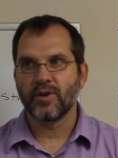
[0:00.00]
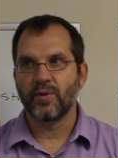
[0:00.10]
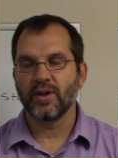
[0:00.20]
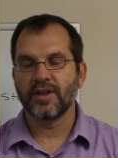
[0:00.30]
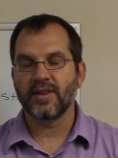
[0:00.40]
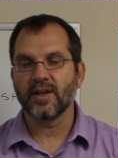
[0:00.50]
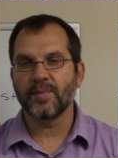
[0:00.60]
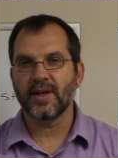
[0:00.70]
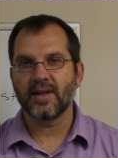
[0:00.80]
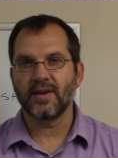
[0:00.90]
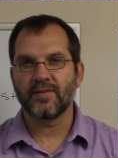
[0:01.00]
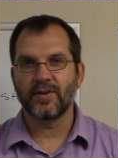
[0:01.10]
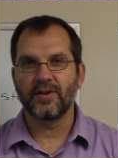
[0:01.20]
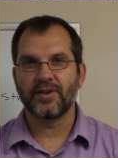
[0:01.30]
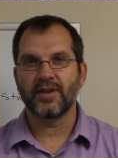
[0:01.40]
really think about that
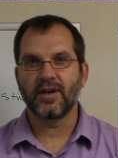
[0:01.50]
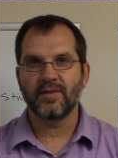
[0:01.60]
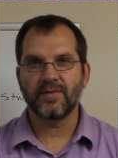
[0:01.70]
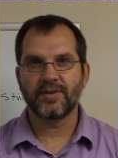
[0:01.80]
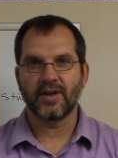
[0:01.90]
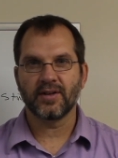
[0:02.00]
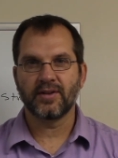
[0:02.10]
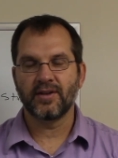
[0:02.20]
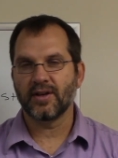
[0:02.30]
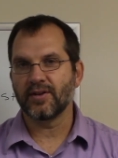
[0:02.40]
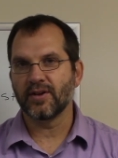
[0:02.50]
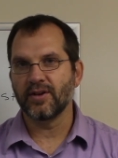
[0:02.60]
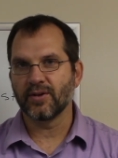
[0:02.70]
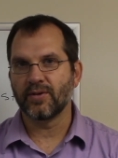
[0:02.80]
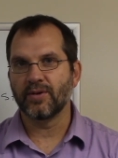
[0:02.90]
for yourself. Talk to Dr.
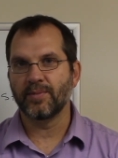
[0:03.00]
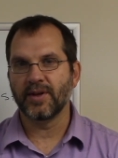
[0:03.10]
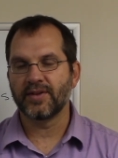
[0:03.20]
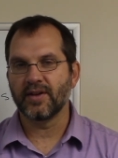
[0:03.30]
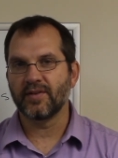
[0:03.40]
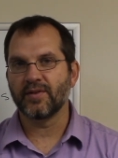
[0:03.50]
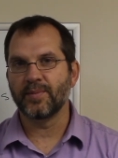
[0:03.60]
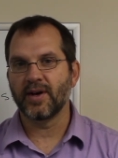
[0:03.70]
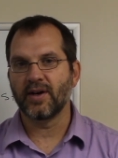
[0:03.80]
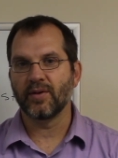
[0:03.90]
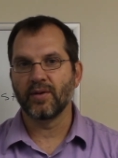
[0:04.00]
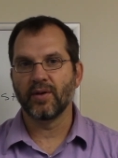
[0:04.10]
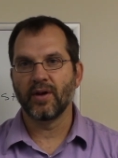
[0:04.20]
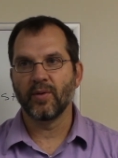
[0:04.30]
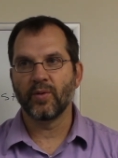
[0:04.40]
Kilgore or myself
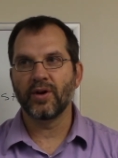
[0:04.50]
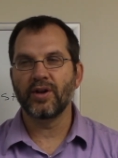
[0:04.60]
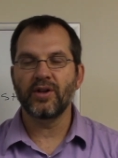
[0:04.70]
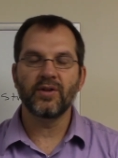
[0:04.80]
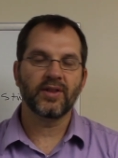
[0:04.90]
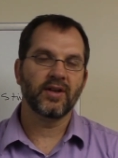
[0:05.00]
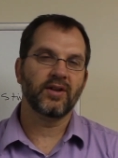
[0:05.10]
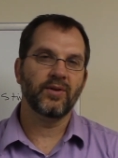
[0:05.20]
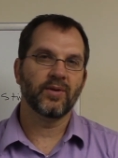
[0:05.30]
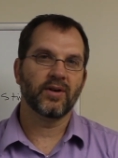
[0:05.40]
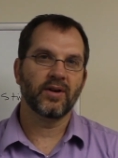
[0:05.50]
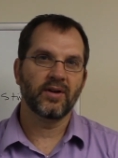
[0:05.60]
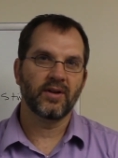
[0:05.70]
about where do you think you are